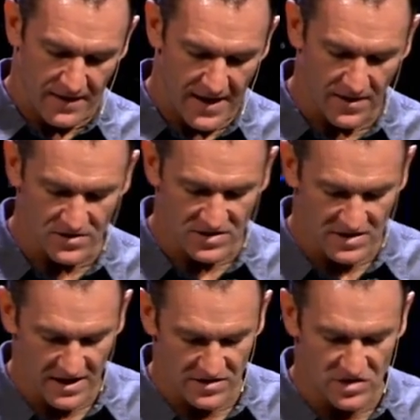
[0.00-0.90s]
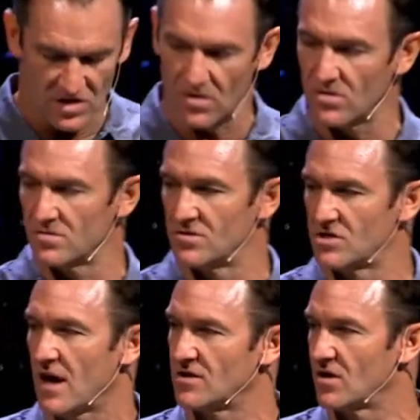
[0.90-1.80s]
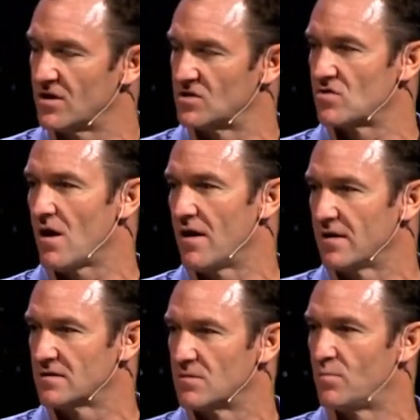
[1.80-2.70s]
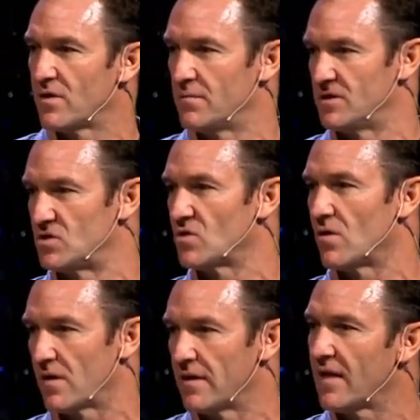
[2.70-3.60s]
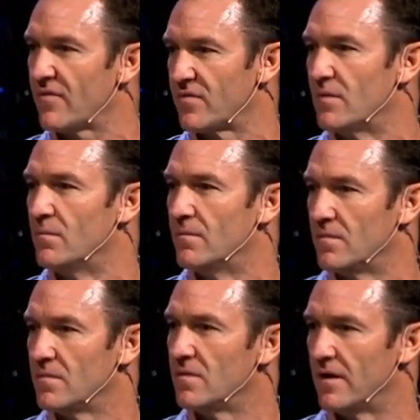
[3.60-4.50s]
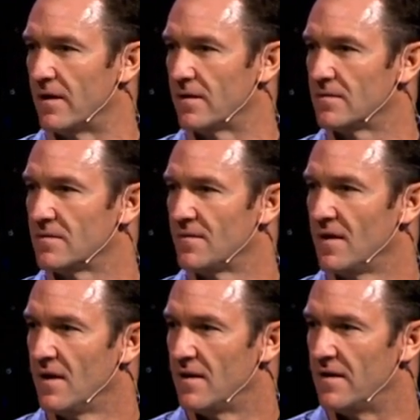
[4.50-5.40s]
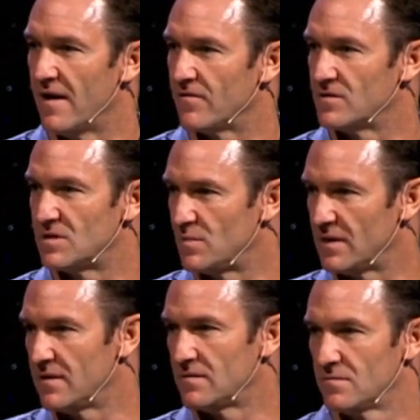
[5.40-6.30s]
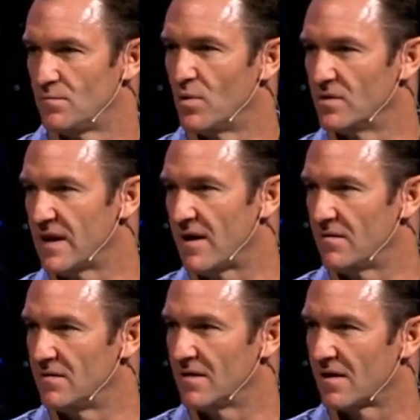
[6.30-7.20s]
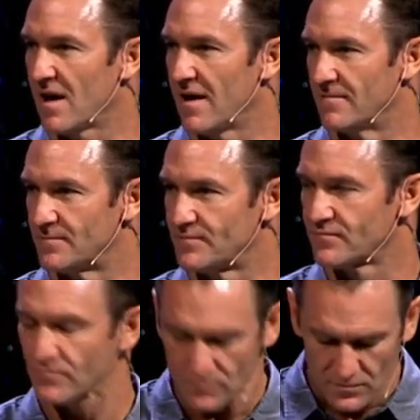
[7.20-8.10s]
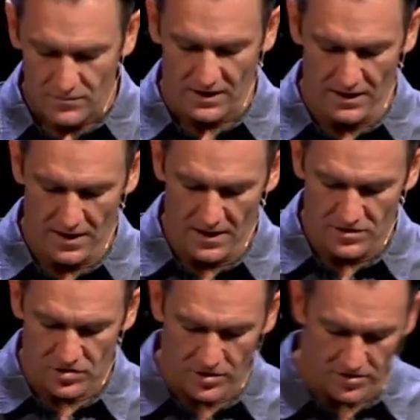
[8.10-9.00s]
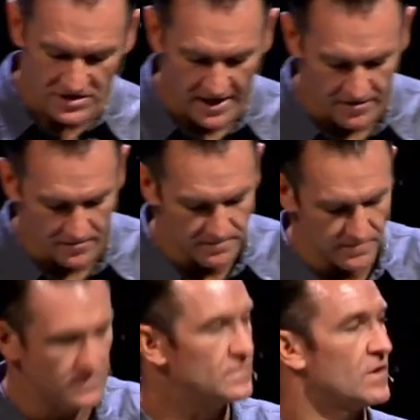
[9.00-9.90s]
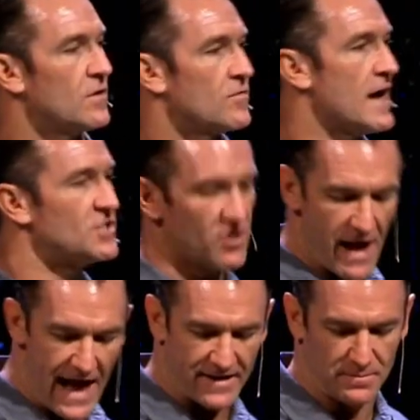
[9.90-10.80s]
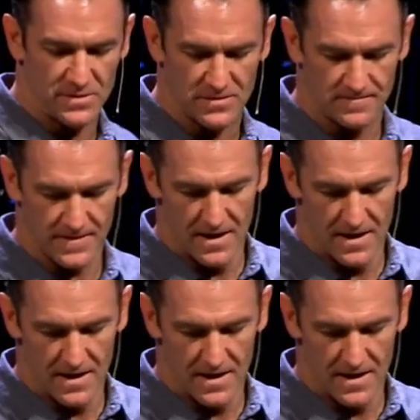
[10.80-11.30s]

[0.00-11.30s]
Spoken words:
else. And so Zha took his drawings and put them in a drawer and left them there, never to be pulled out again. 2 years later, Roger Adams